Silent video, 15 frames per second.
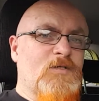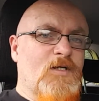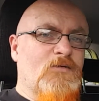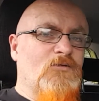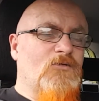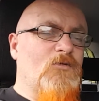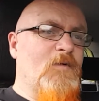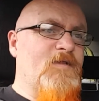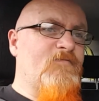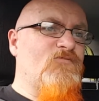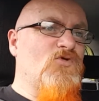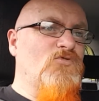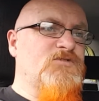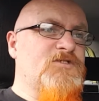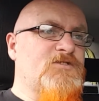don't know whether you've
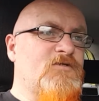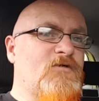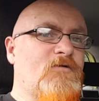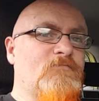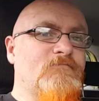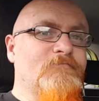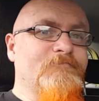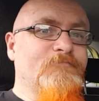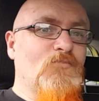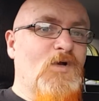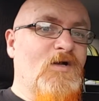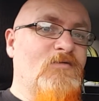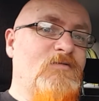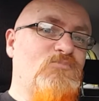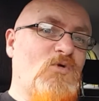noticed or not,
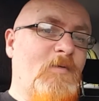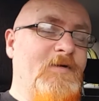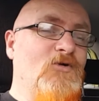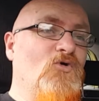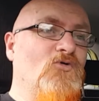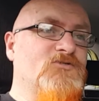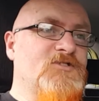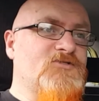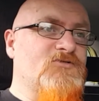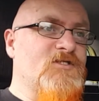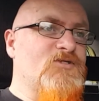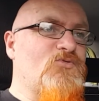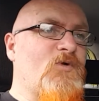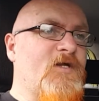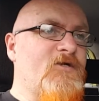well, probably noticed when
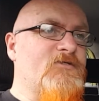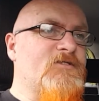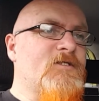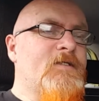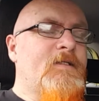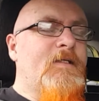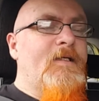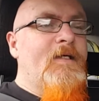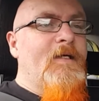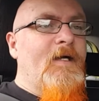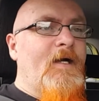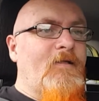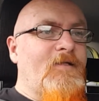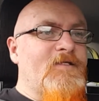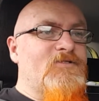it's quiet,
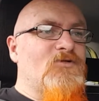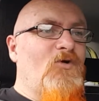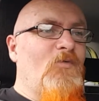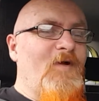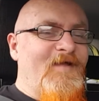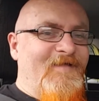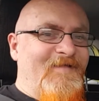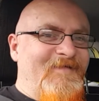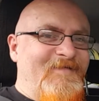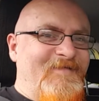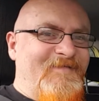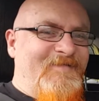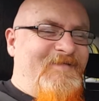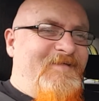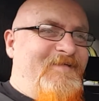Ali's not
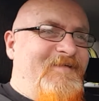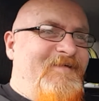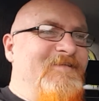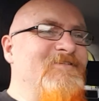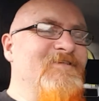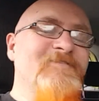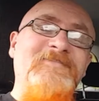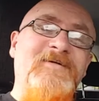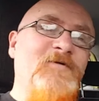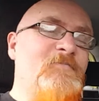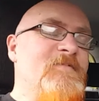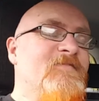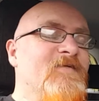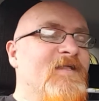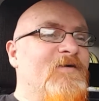so come
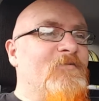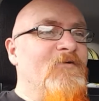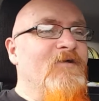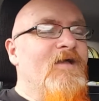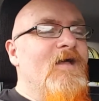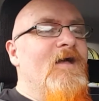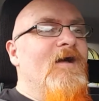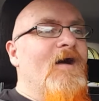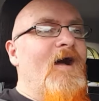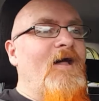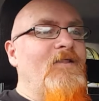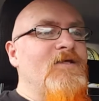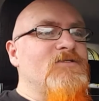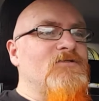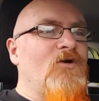with that one.
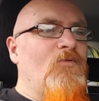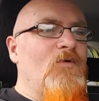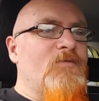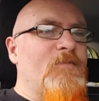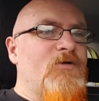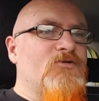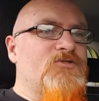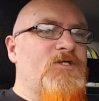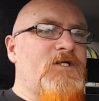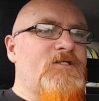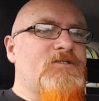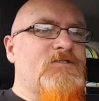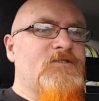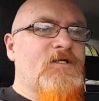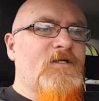Ali's not with me because
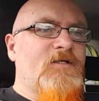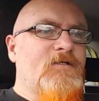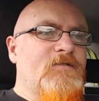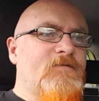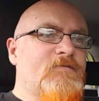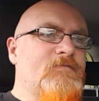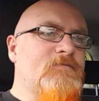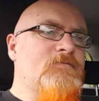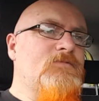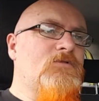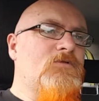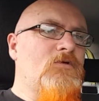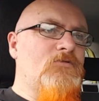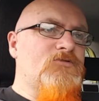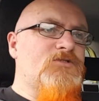she's
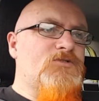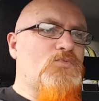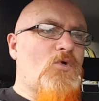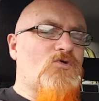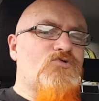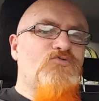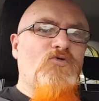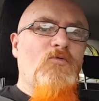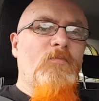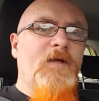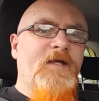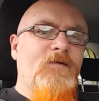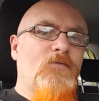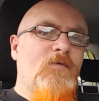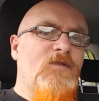gone to watch
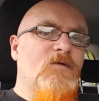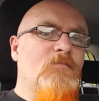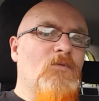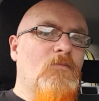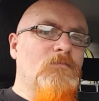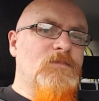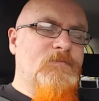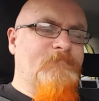rugby with her mum.